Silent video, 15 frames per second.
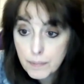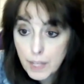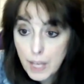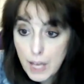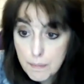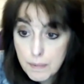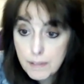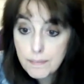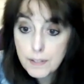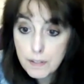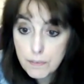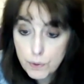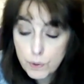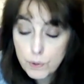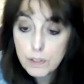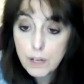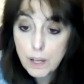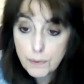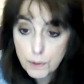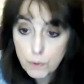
Cabin fever and other